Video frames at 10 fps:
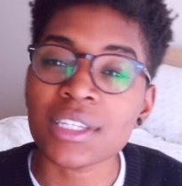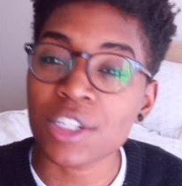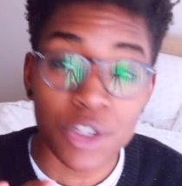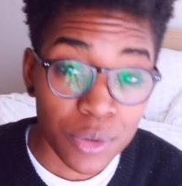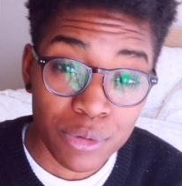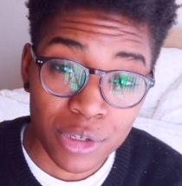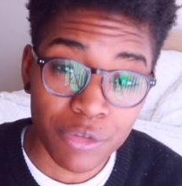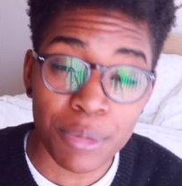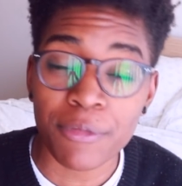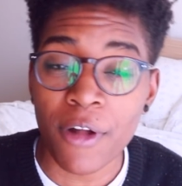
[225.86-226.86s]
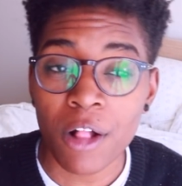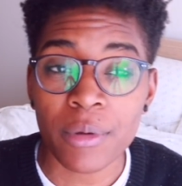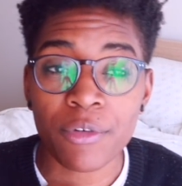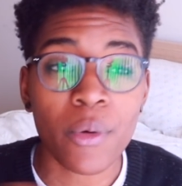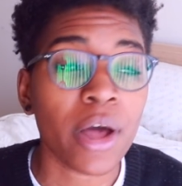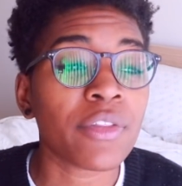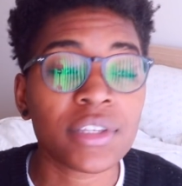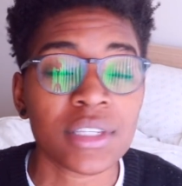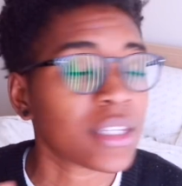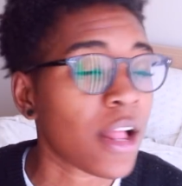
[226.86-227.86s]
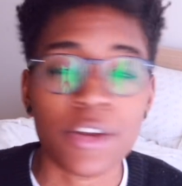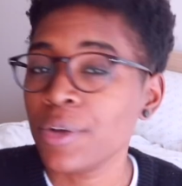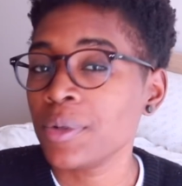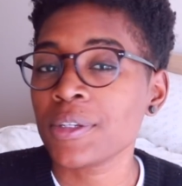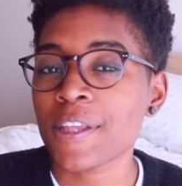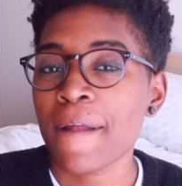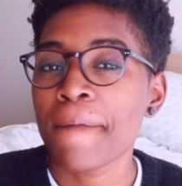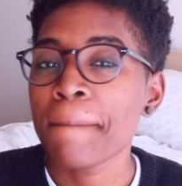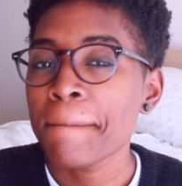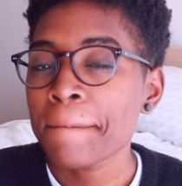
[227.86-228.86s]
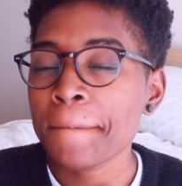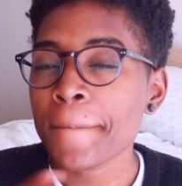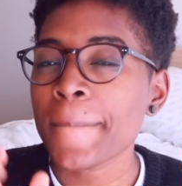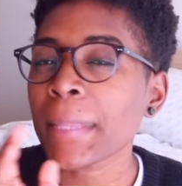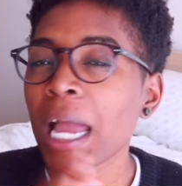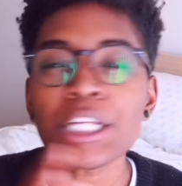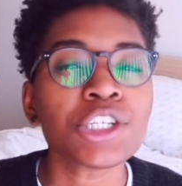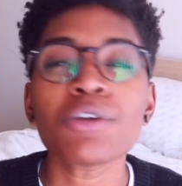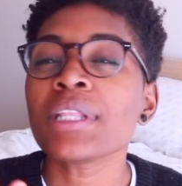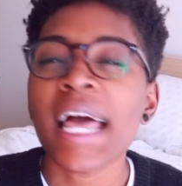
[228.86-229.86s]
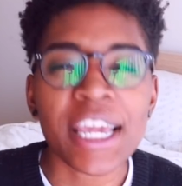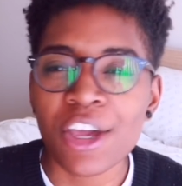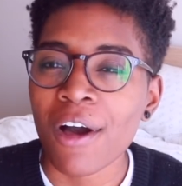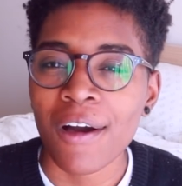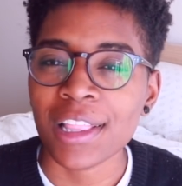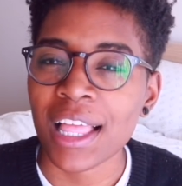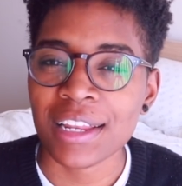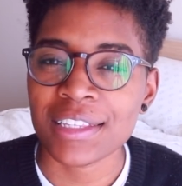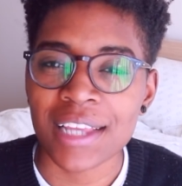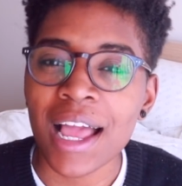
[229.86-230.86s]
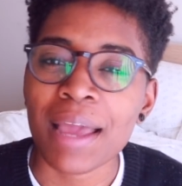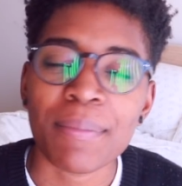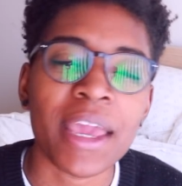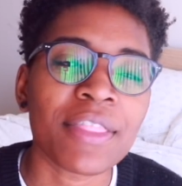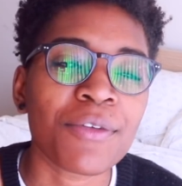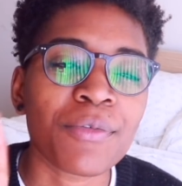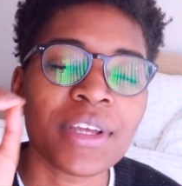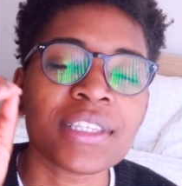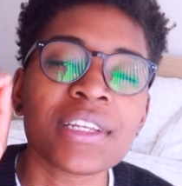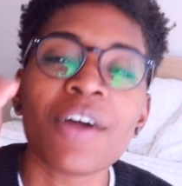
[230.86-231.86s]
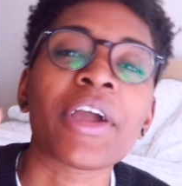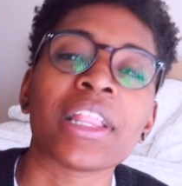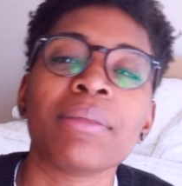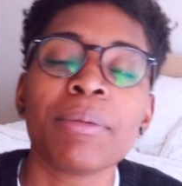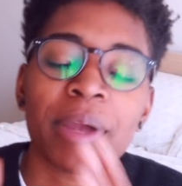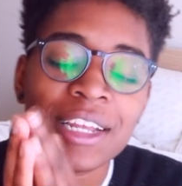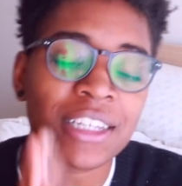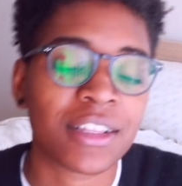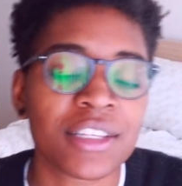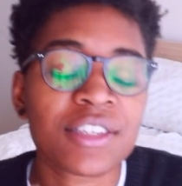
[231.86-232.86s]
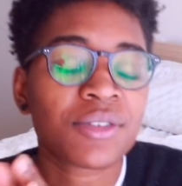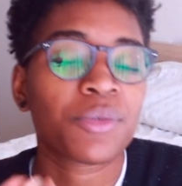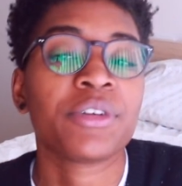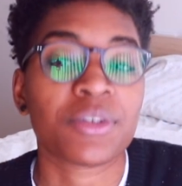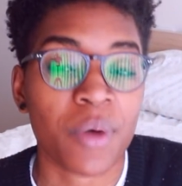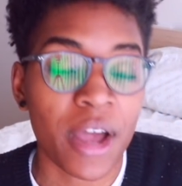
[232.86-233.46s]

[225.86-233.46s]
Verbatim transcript: isn't news. If you've been following me for a while, this is not news. I just don't like y'all a lot of the time. And the reason, okay, let me break it down. This is the reason